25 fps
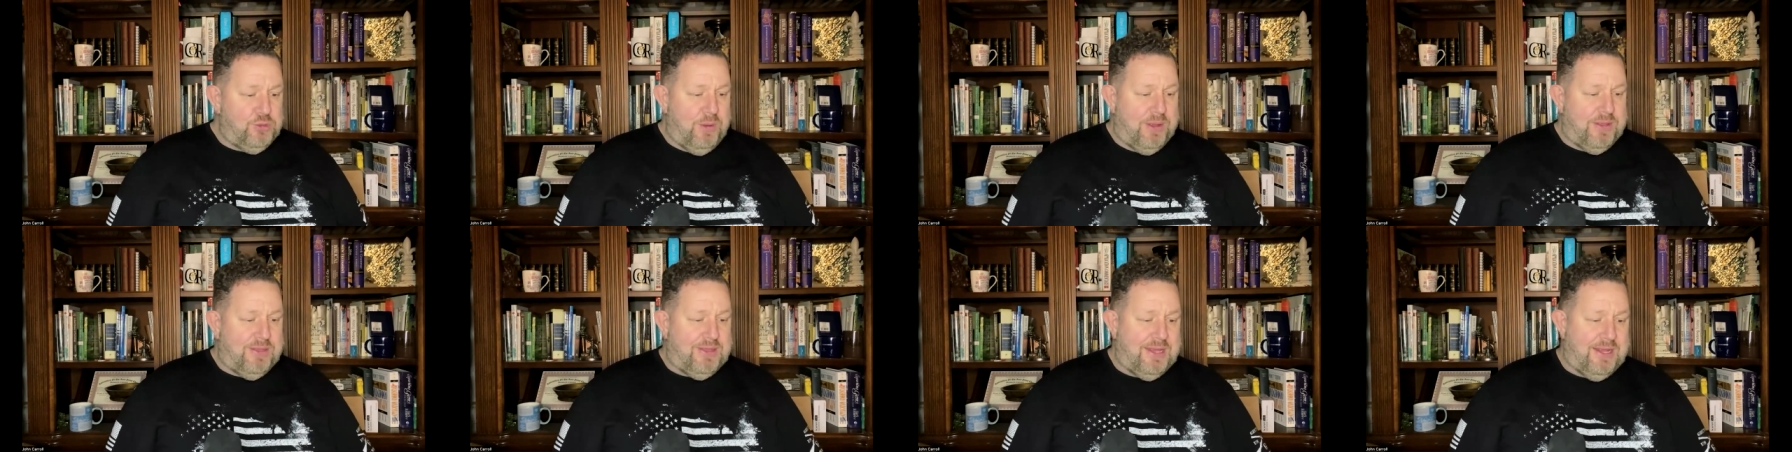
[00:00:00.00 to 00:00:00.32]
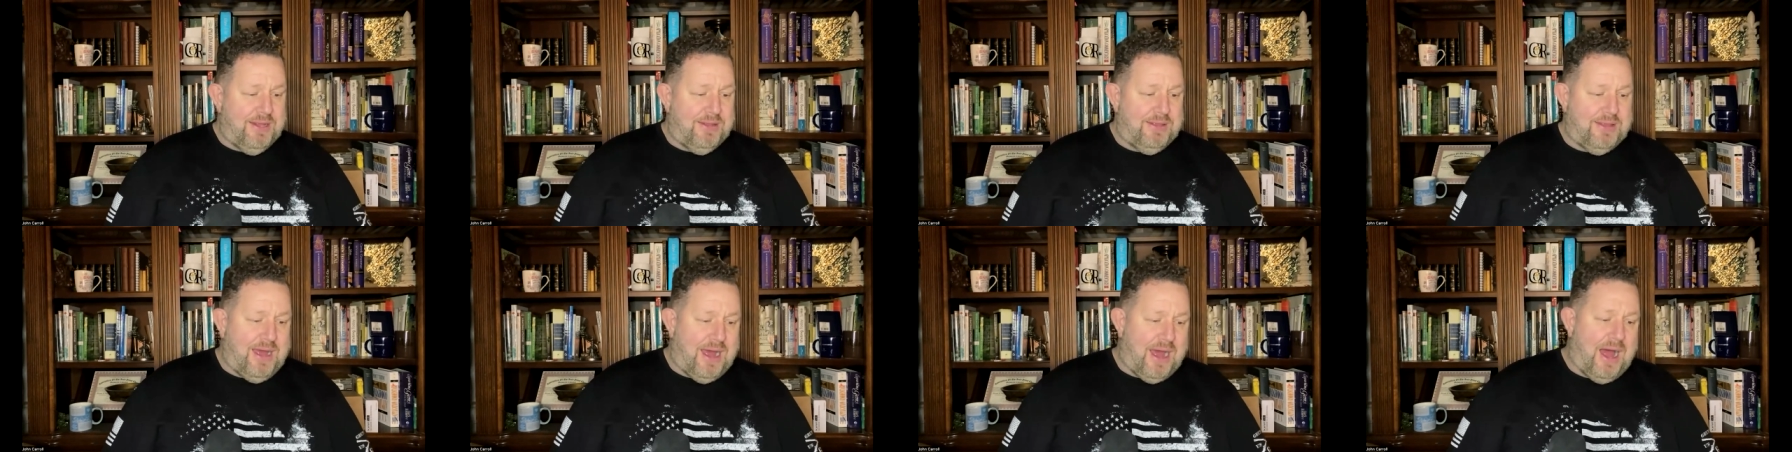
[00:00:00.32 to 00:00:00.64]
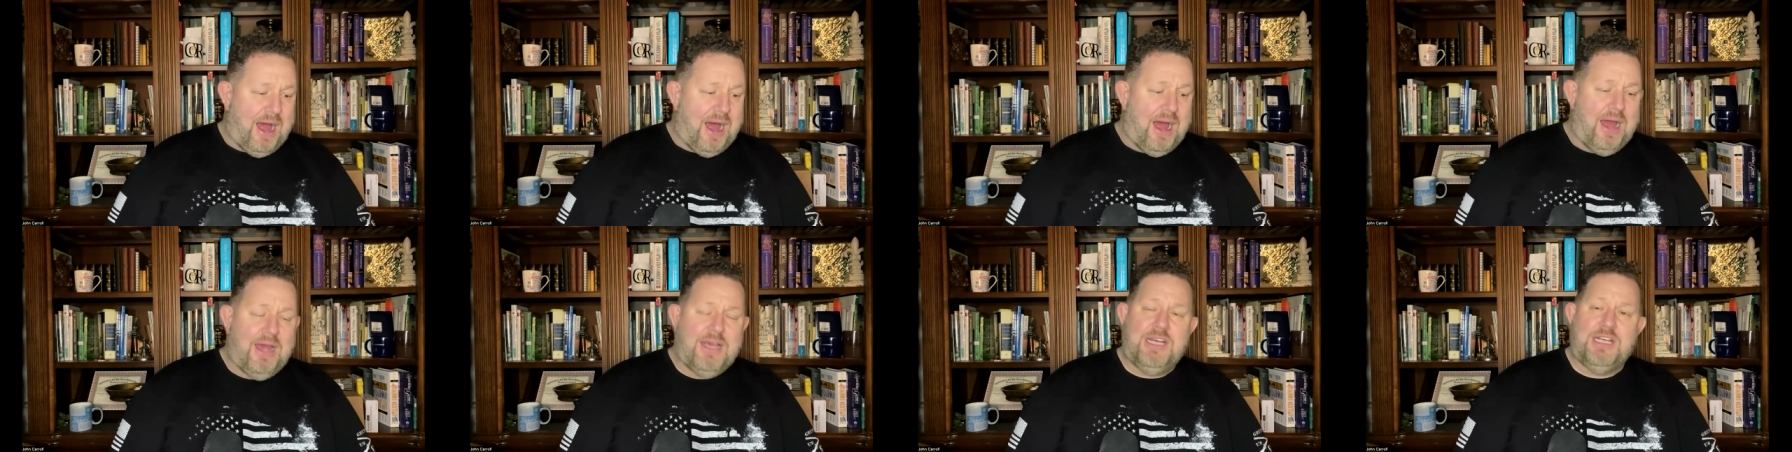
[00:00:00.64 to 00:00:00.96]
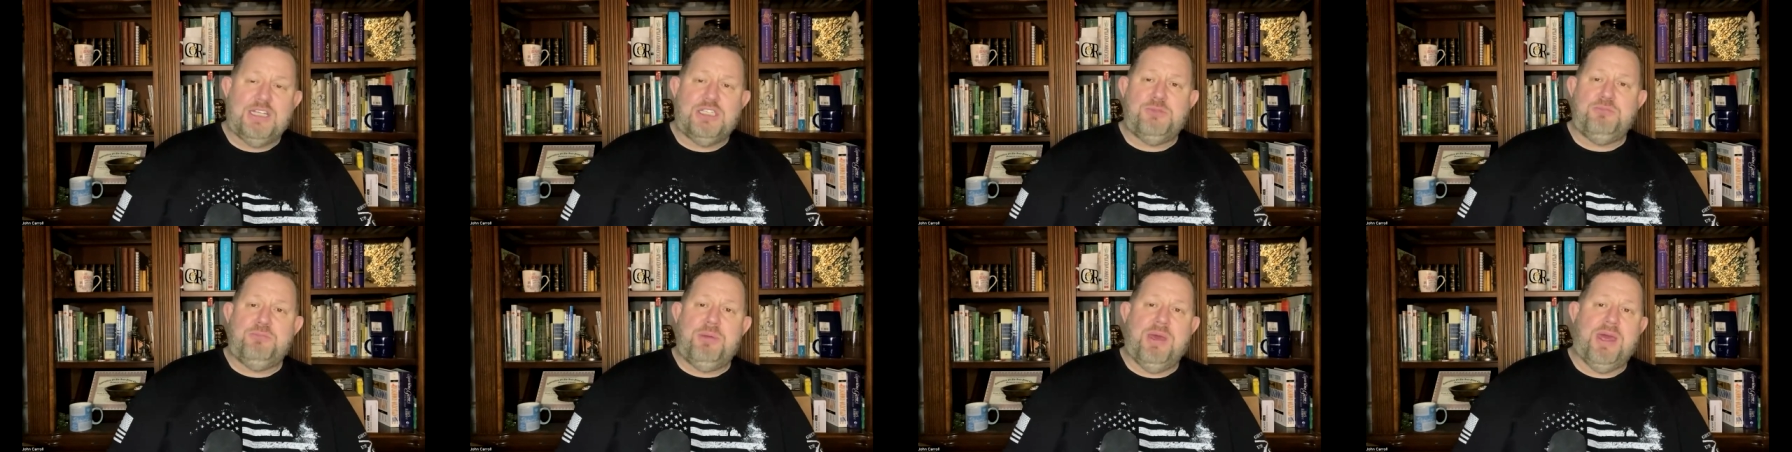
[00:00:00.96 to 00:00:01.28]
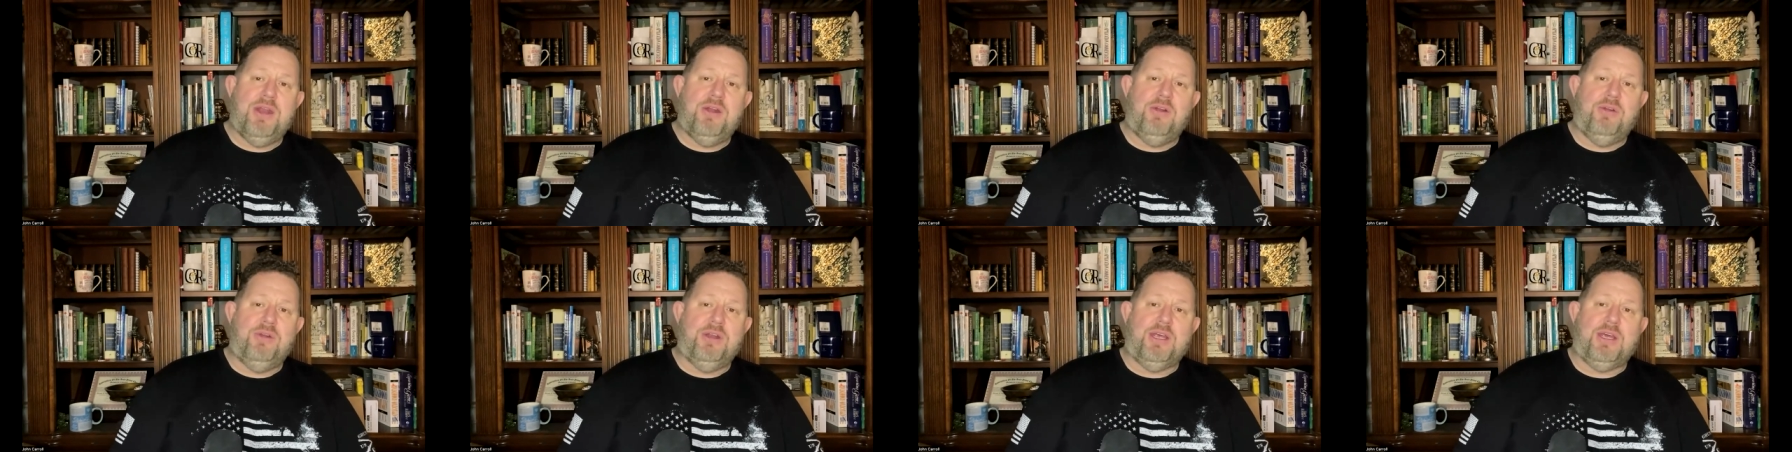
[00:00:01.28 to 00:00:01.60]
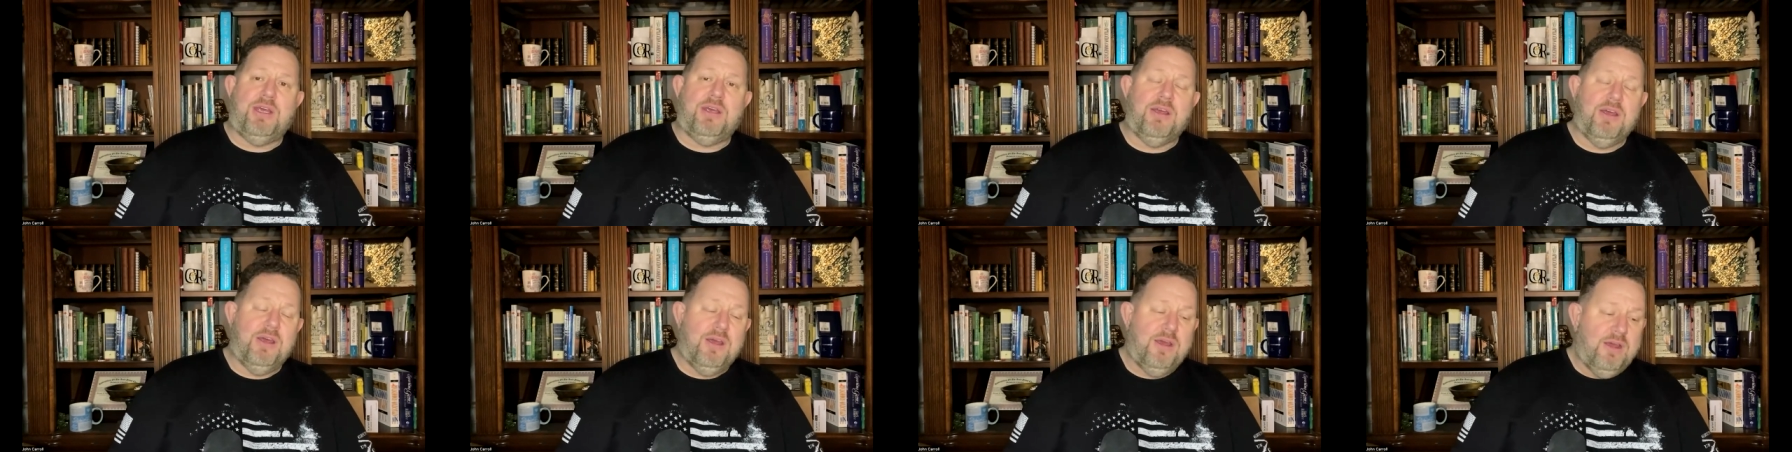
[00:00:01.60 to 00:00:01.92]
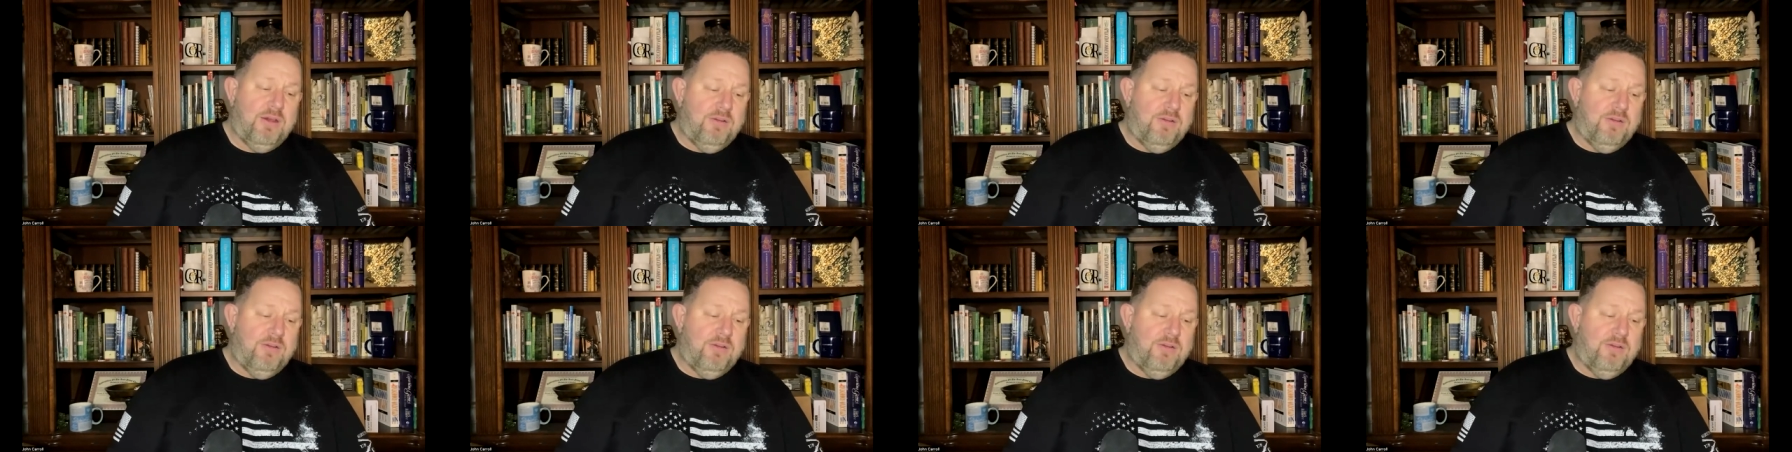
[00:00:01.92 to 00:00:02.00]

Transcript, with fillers: with it the highest penalty